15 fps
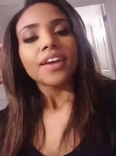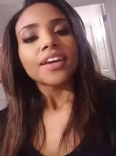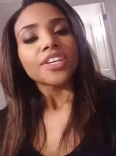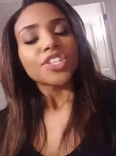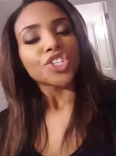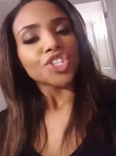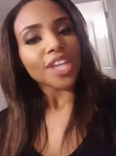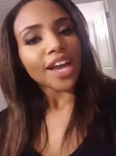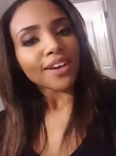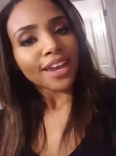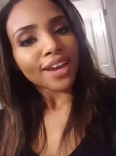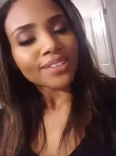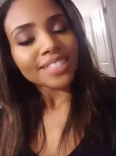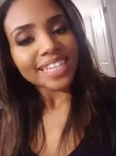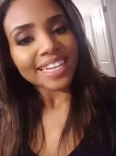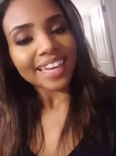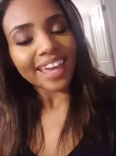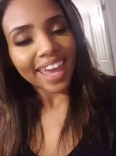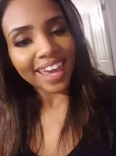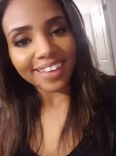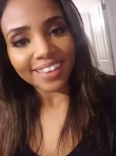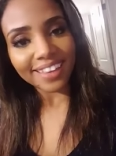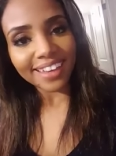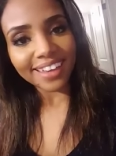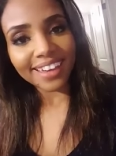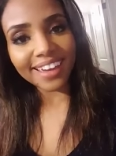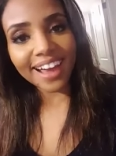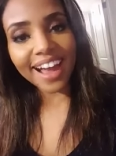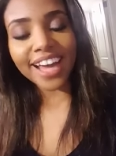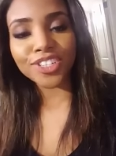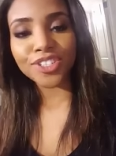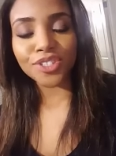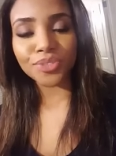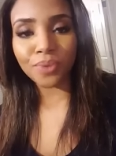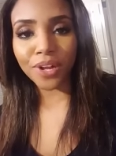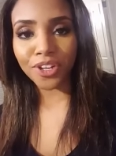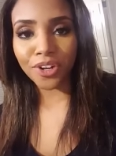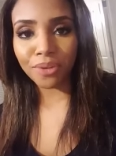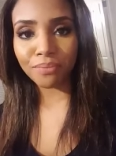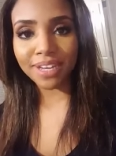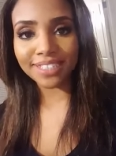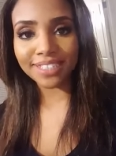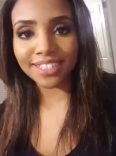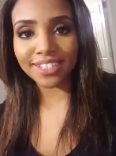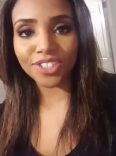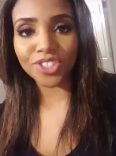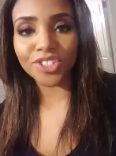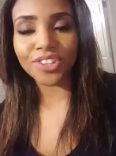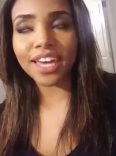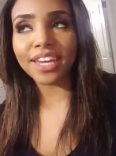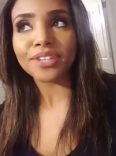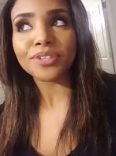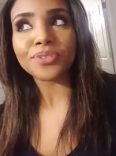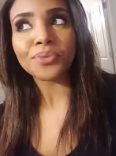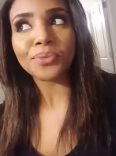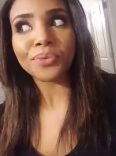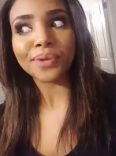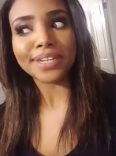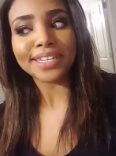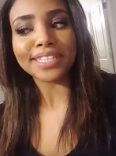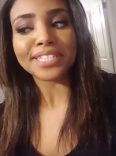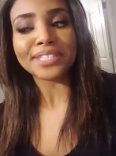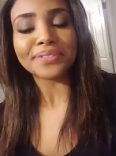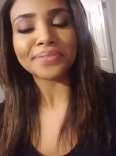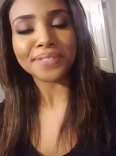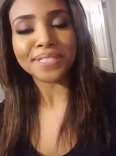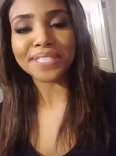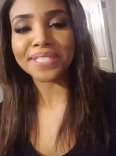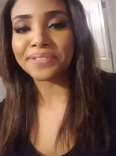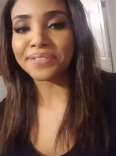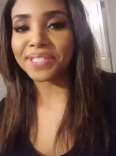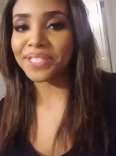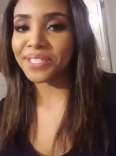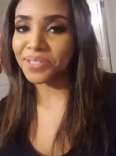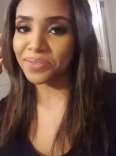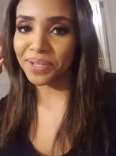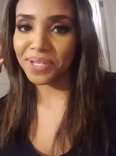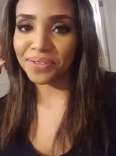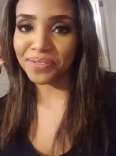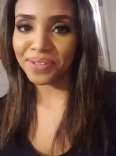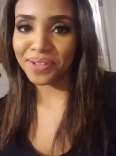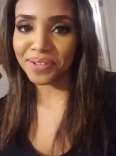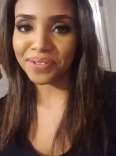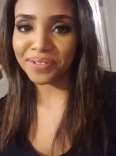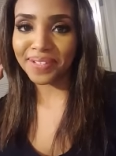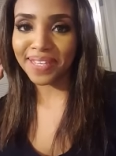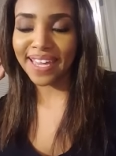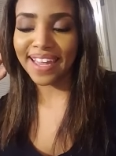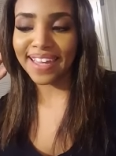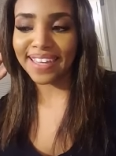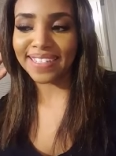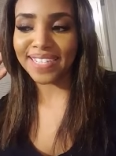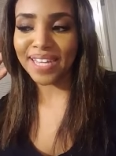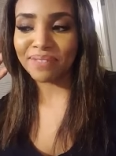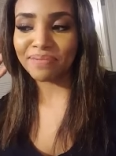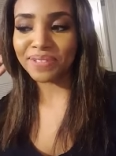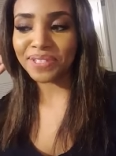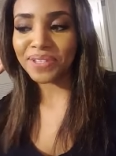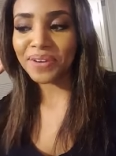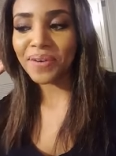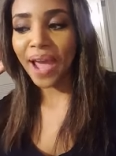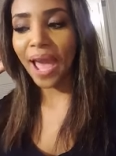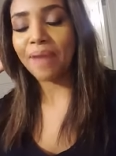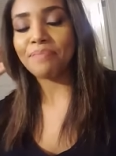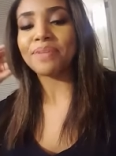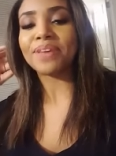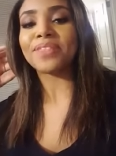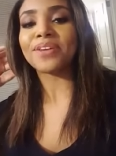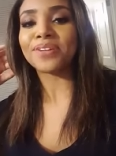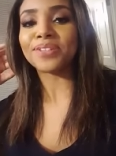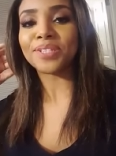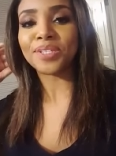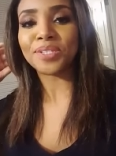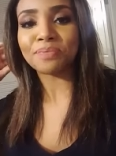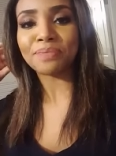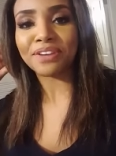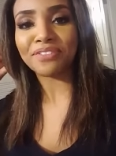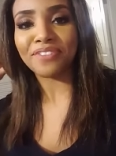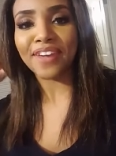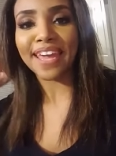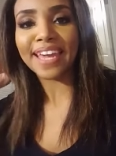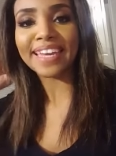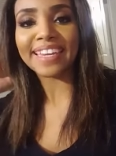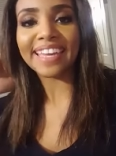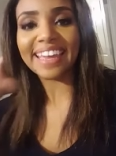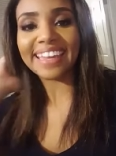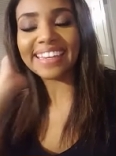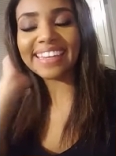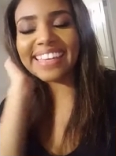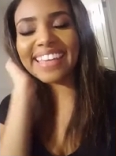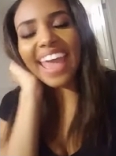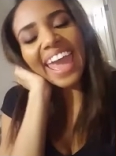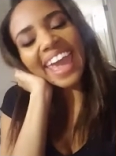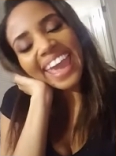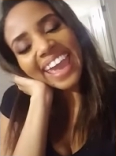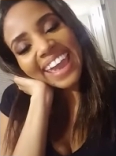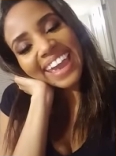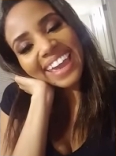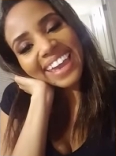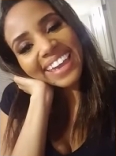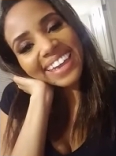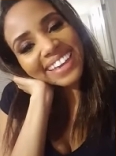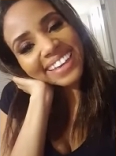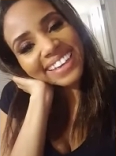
Shout out to Kaylee. I just read your message. That is really, really, really sweet of you. And I'm so happy that you're such a big fan. And yay!